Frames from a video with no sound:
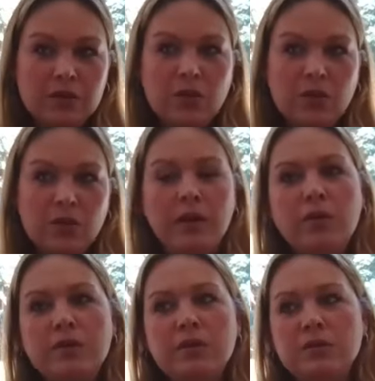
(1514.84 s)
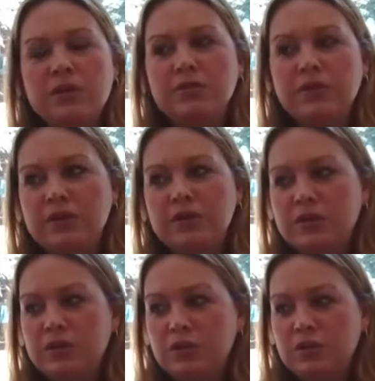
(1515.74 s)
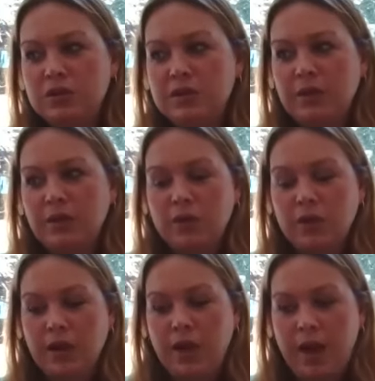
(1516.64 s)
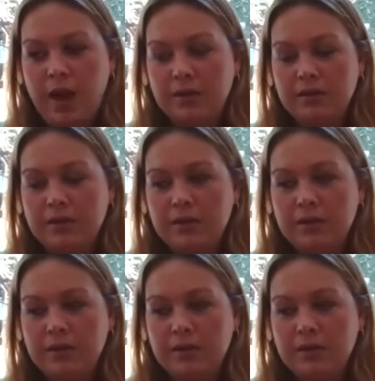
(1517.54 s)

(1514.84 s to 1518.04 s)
So I know that there's different institutions that look at